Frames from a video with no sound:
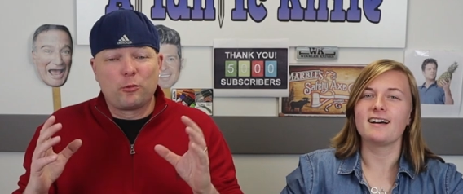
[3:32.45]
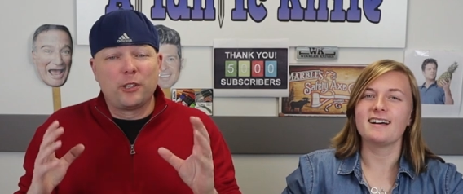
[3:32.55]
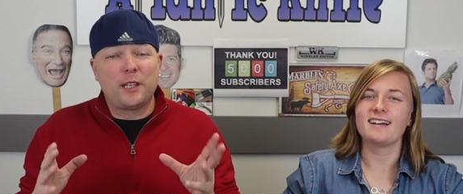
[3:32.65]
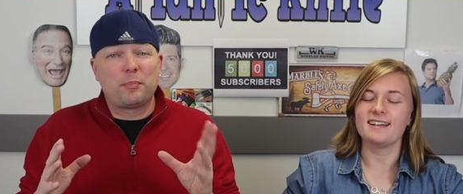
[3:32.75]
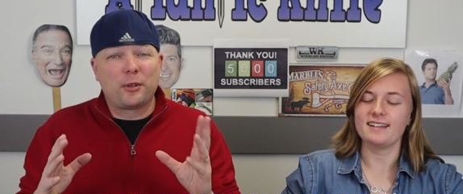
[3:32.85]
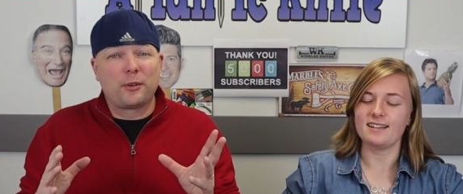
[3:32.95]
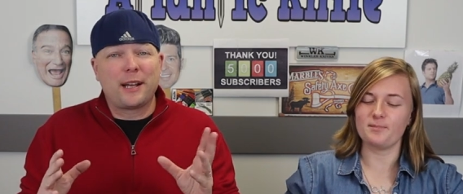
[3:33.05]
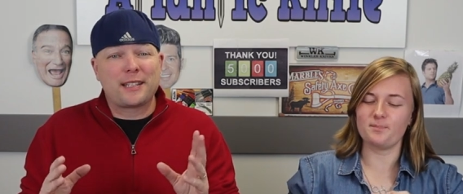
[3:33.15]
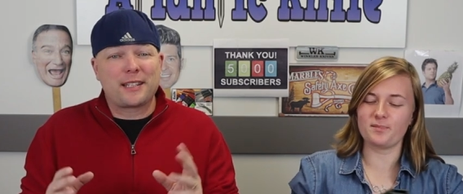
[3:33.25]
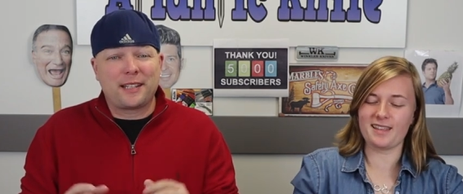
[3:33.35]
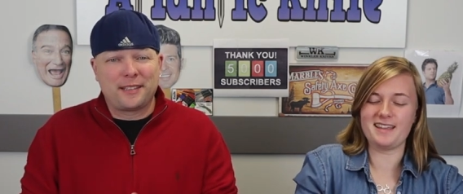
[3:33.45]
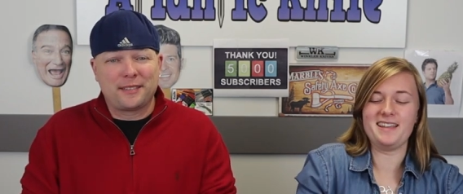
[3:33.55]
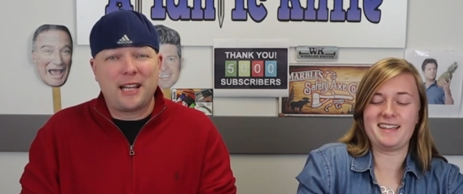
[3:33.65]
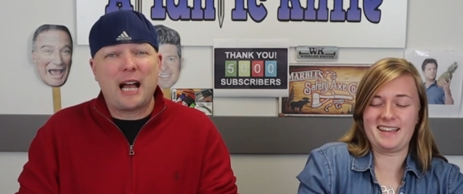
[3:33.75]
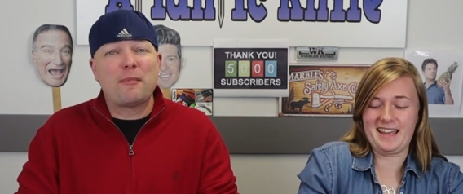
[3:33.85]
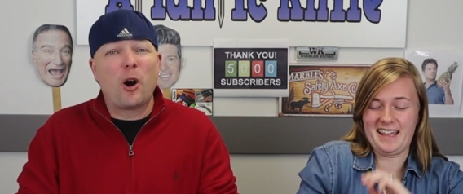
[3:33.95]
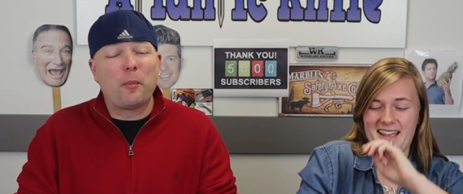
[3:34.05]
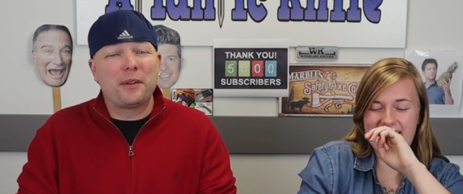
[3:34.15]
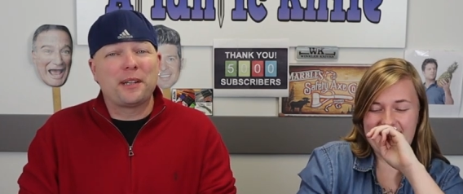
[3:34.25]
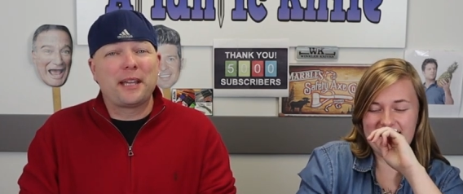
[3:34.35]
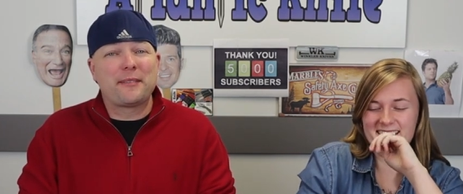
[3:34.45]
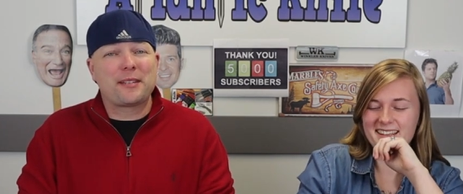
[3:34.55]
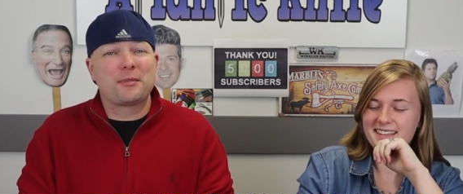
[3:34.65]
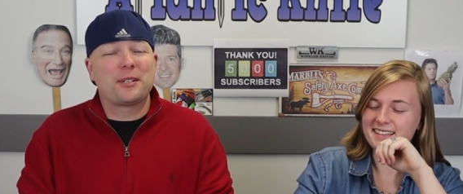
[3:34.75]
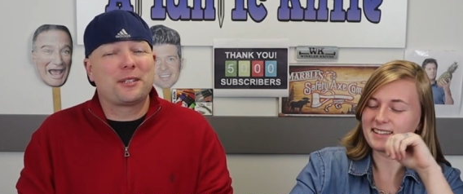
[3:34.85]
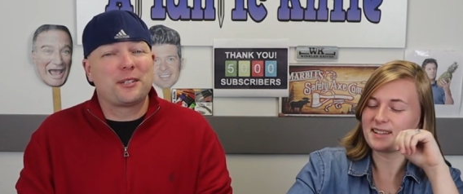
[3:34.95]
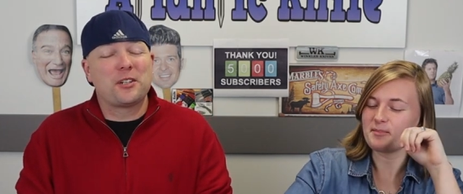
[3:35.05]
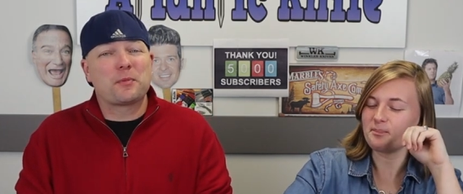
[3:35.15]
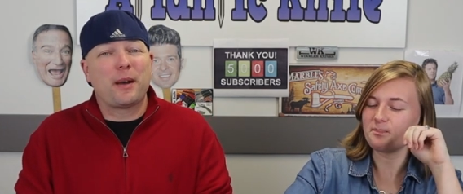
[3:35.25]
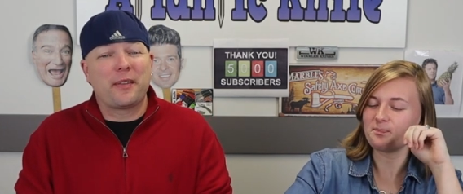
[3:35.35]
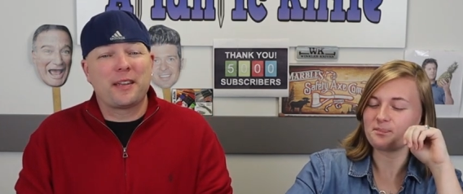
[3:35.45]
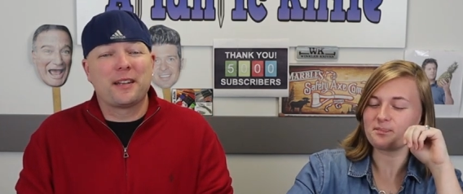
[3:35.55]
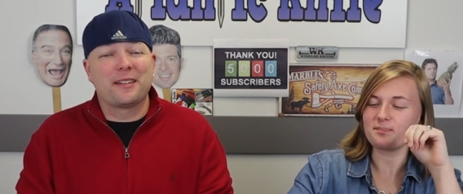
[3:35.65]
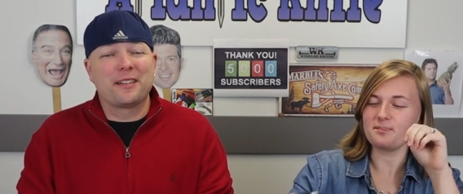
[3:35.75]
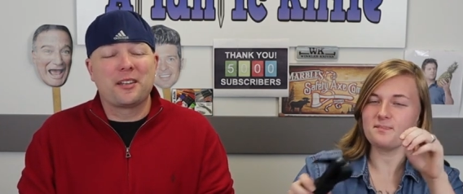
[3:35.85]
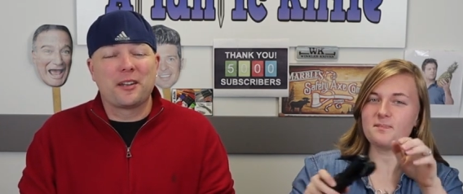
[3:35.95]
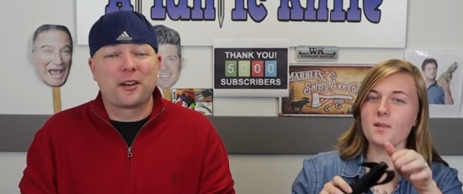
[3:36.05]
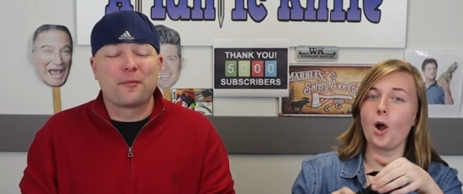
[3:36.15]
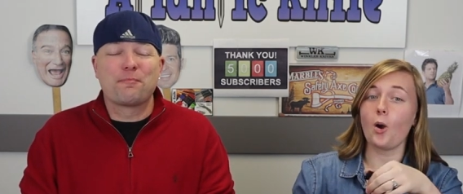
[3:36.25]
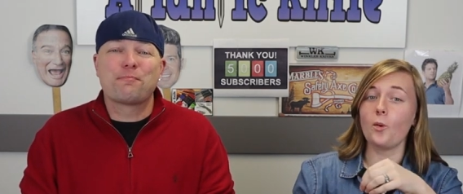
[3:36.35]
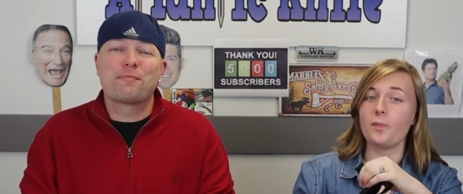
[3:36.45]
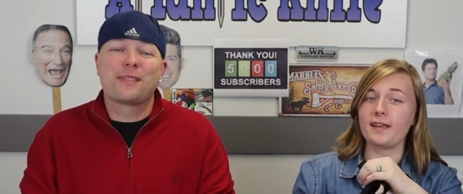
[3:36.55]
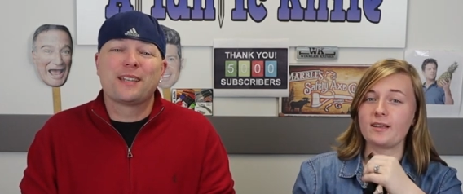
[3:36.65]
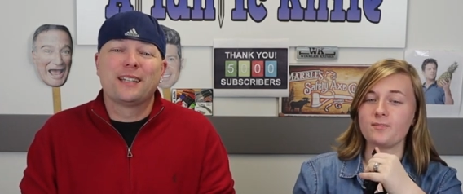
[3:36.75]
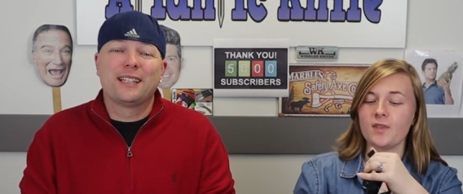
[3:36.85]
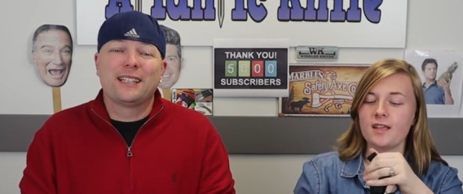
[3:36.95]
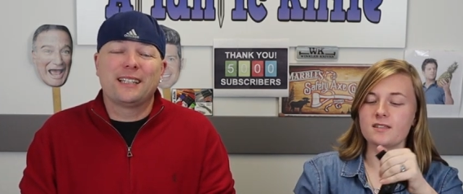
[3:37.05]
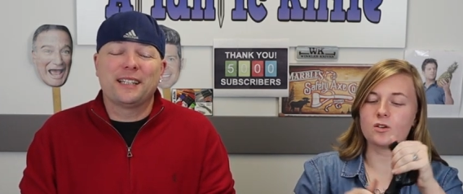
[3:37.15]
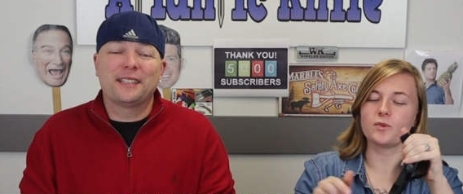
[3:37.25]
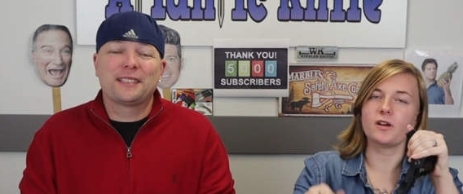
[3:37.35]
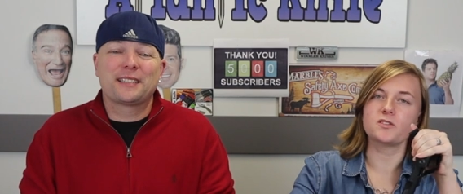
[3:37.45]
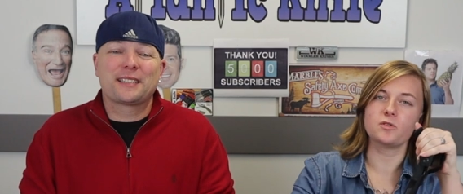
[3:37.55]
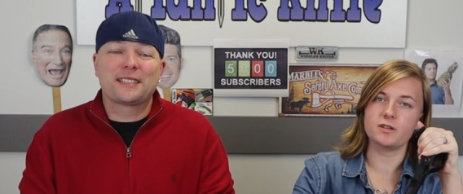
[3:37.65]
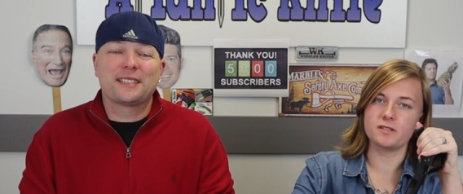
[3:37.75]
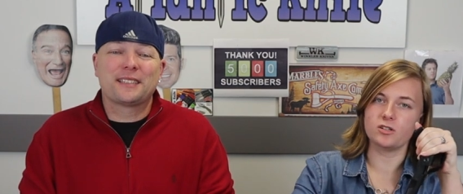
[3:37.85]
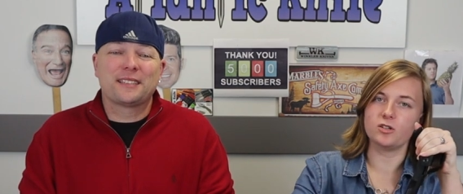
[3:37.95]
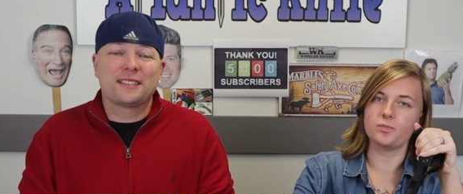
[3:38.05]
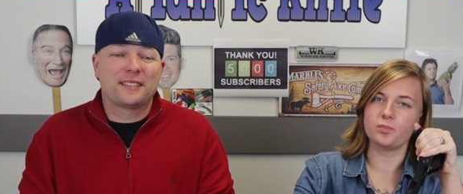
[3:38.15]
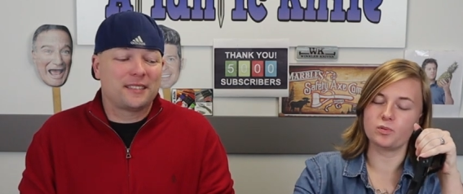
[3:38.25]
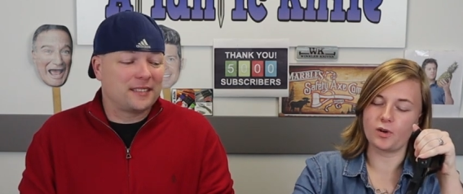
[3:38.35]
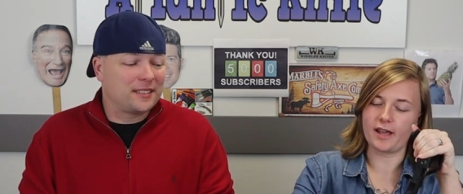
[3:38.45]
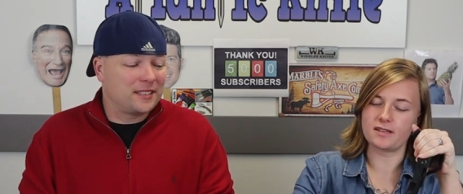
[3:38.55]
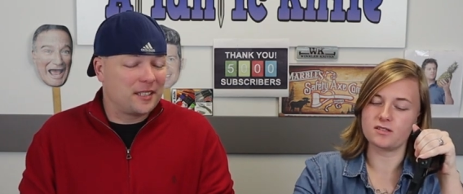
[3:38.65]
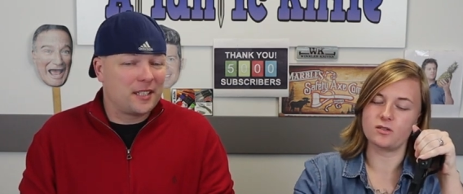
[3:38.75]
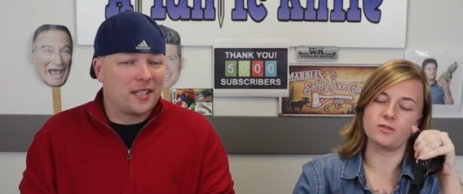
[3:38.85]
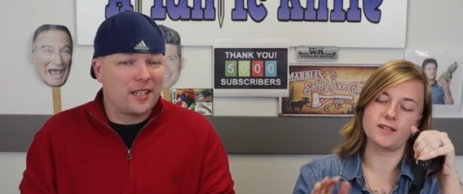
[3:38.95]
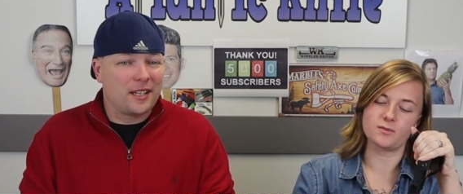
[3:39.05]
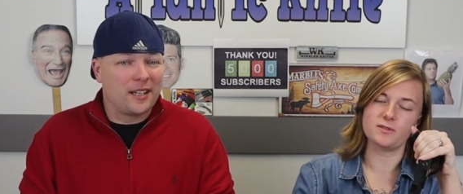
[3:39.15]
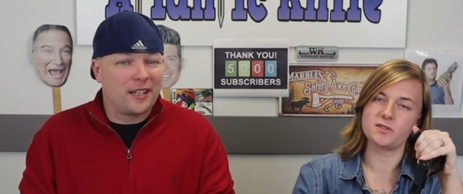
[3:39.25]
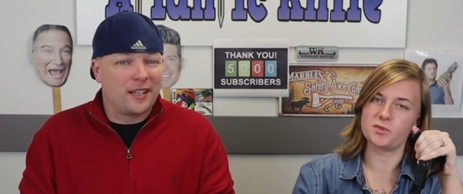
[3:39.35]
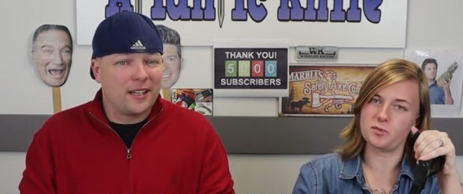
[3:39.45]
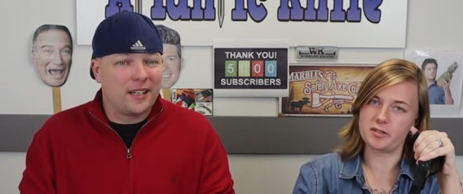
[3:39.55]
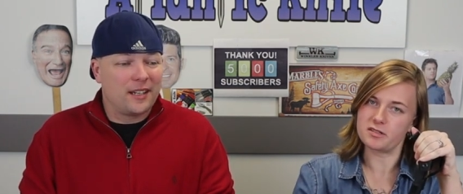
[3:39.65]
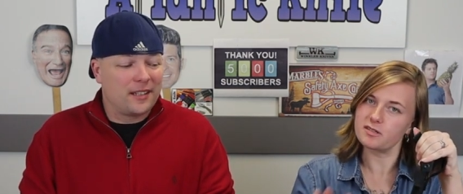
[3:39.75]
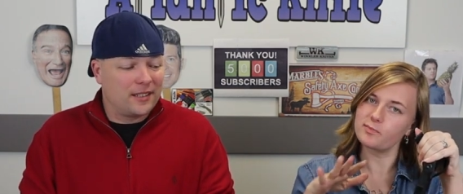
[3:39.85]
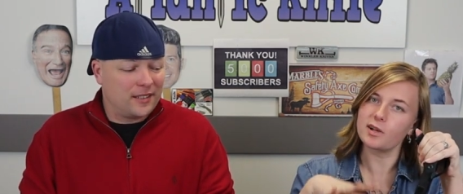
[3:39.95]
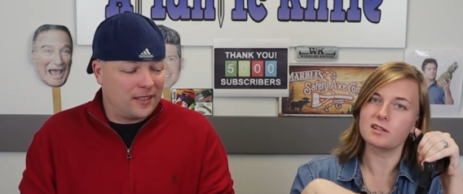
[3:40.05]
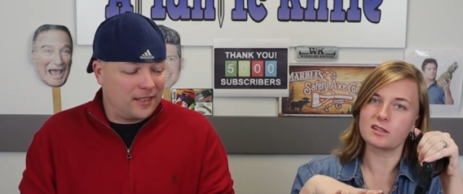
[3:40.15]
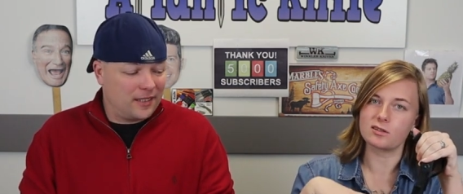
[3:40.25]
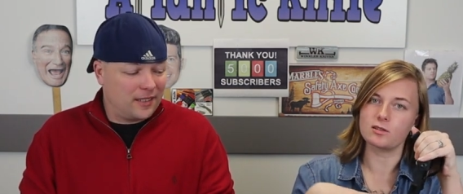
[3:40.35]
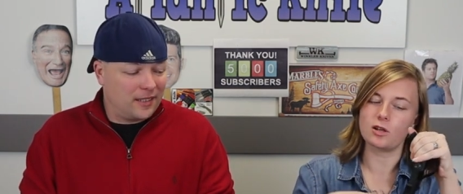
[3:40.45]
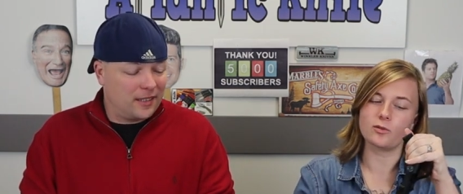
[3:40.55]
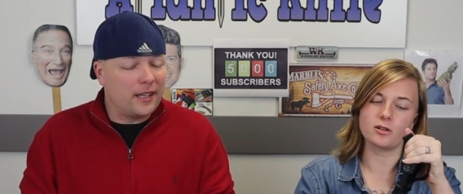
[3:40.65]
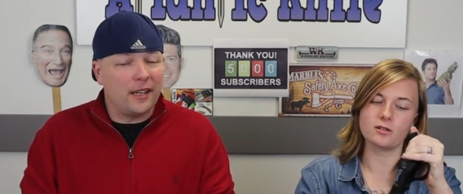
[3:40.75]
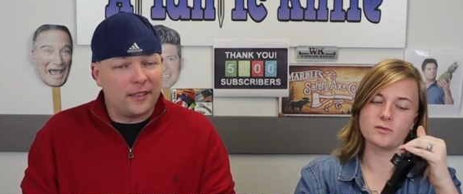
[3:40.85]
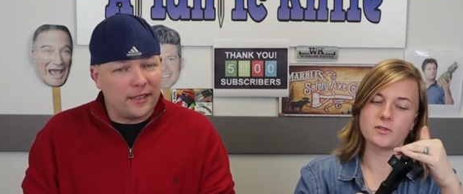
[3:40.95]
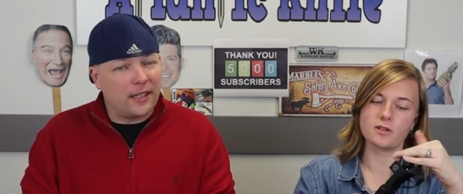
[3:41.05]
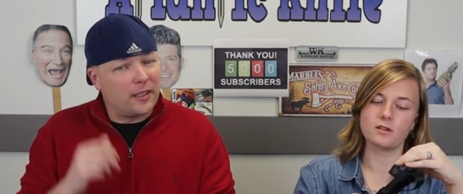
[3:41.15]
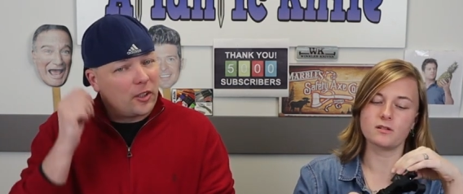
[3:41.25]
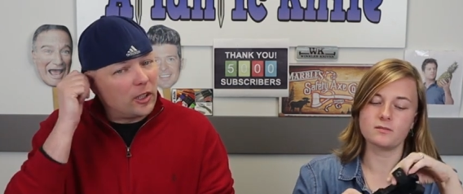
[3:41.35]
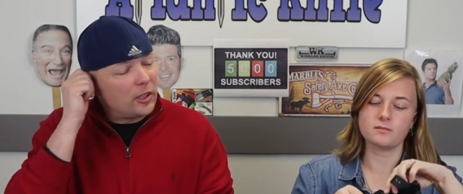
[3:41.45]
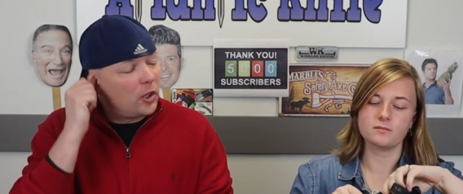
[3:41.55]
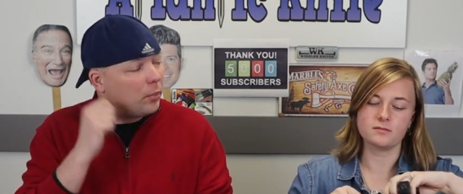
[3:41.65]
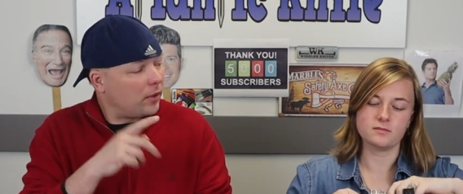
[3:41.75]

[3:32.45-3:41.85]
Speaker 1: really progressing. I'm hoping to give some good news by the end of the year.
Speaker 2: Hoping. Yes. So we also considered price, so that's why this one was a little lower.
Speaker 1: Yeah, yeah, so. a little little